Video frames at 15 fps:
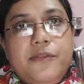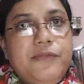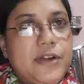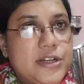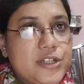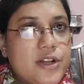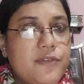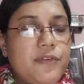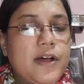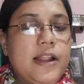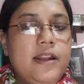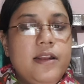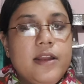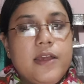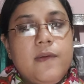First of all,
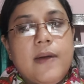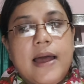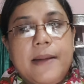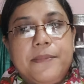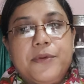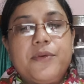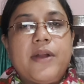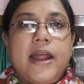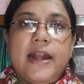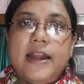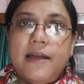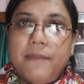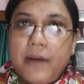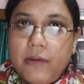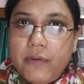you have to write
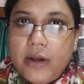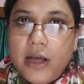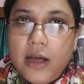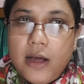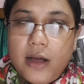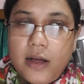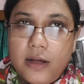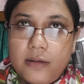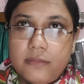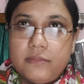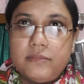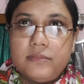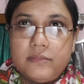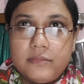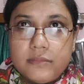about a
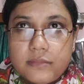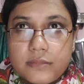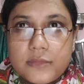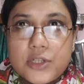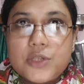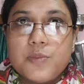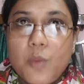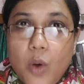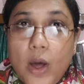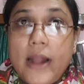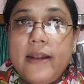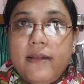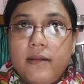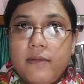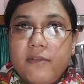
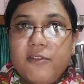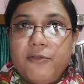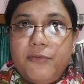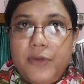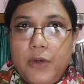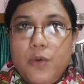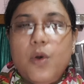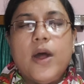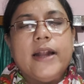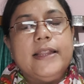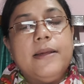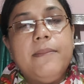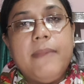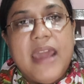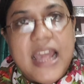small view or
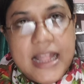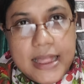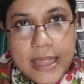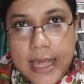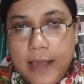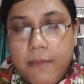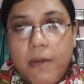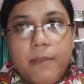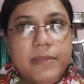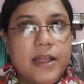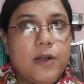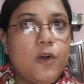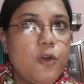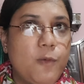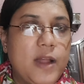the main theme of the
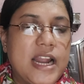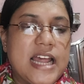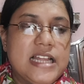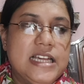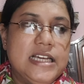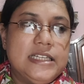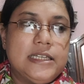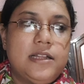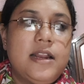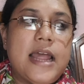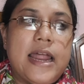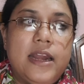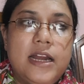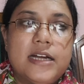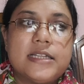globalization
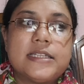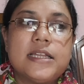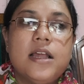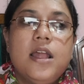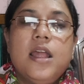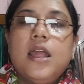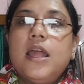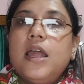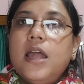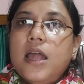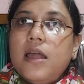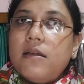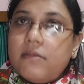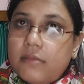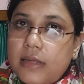and its
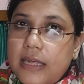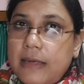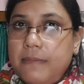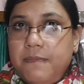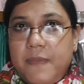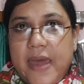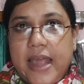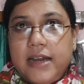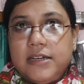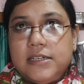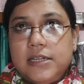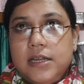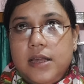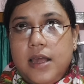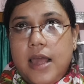impact
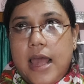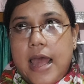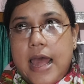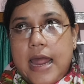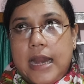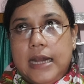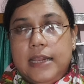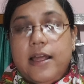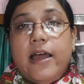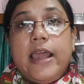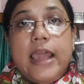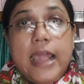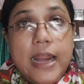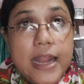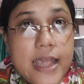and the
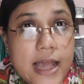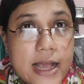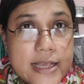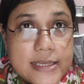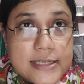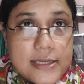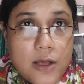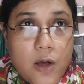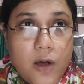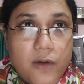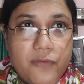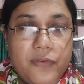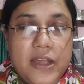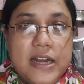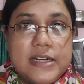areas
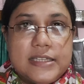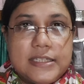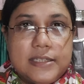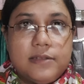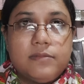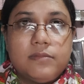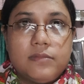of its